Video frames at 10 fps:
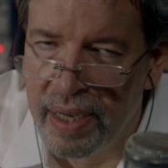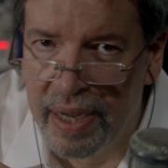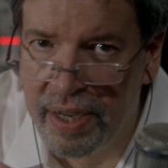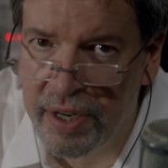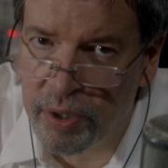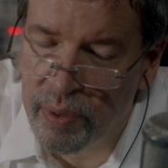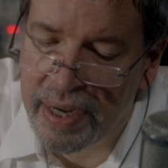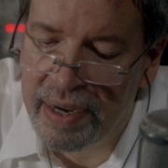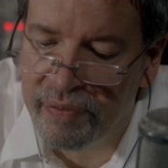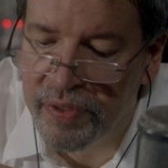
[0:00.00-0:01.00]
and I don't
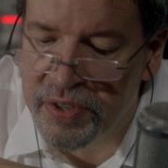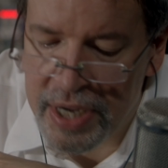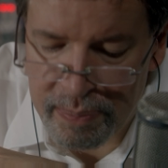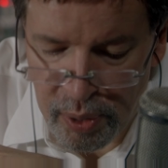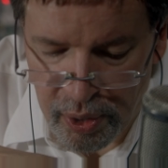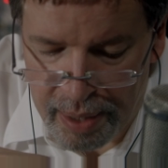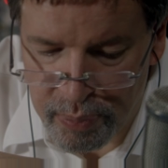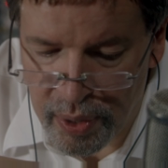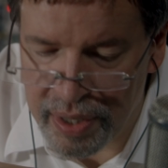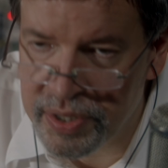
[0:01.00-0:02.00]
have the sample
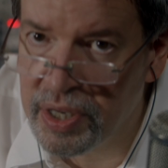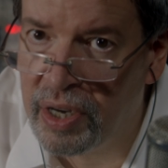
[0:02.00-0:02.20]
libraries